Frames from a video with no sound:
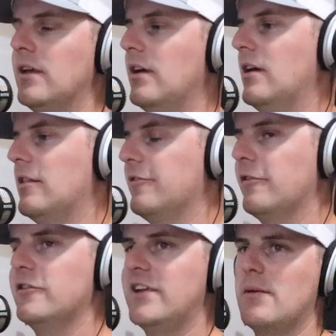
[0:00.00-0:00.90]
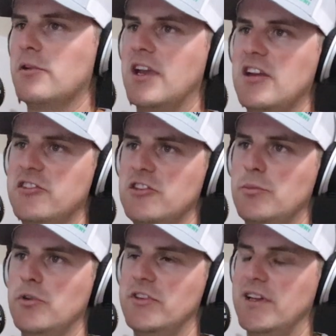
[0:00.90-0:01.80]
The first application you
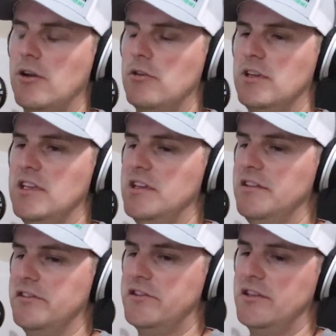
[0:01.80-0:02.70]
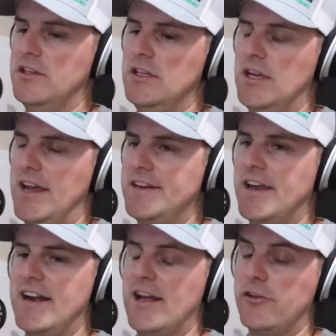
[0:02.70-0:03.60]
put down is at
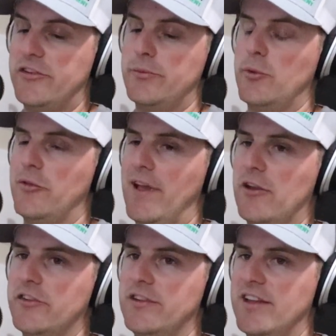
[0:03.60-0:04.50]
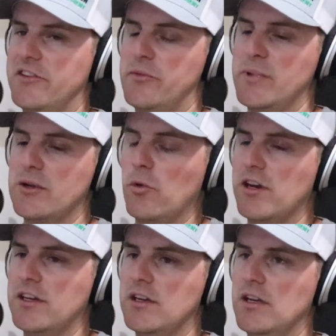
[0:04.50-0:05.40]
9 ounces per 1,000. That's the big
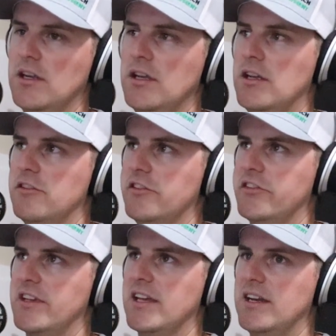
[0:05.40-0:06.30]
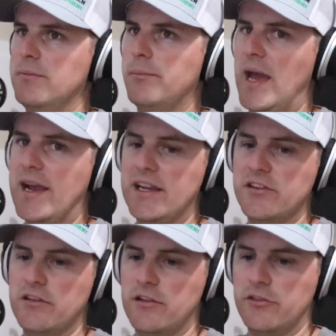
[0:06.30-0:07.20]
one, just to get it back
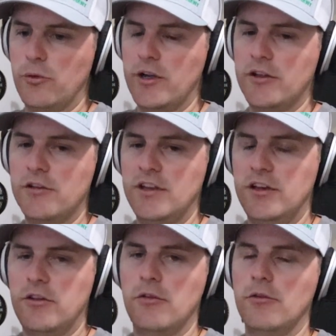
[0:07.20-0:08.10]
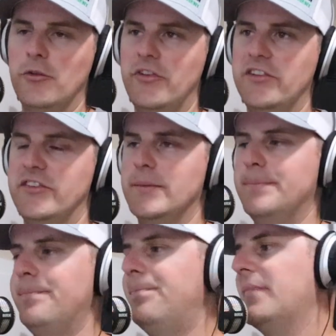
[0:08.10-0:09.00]
into the soil, into the root
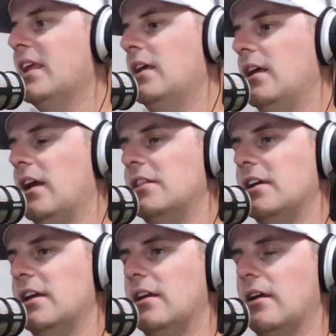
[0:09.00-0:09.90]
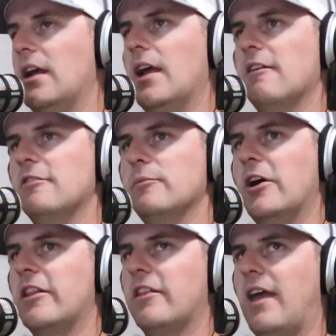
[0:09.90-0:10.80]
system. And then every
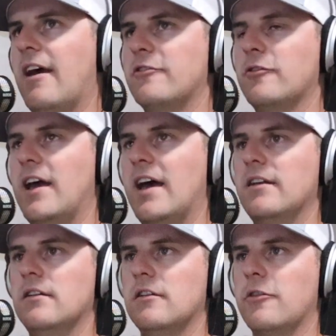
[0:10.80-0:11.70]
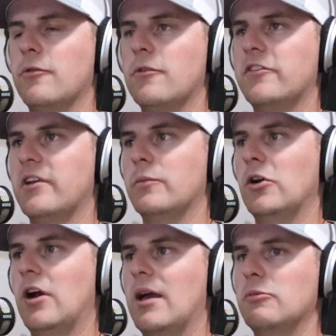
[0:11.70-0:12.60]
month after that, through the
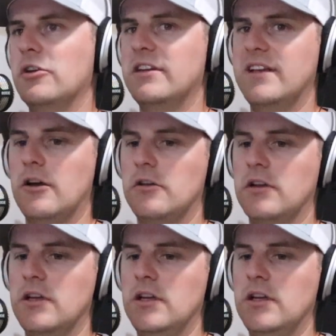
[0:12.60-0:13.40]
summer, I put it down